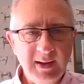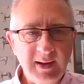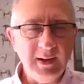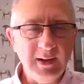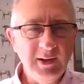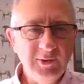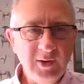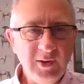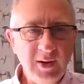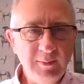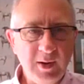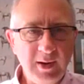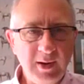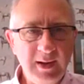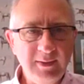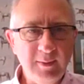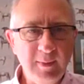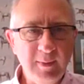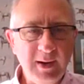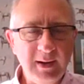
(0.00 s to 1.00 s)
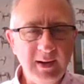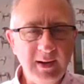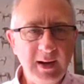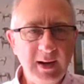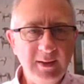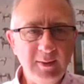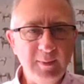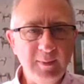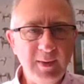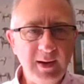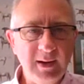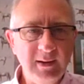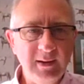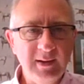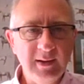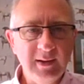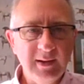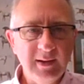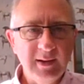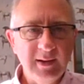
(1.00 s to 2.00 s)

and he's trained by Heather Main, and Heather Main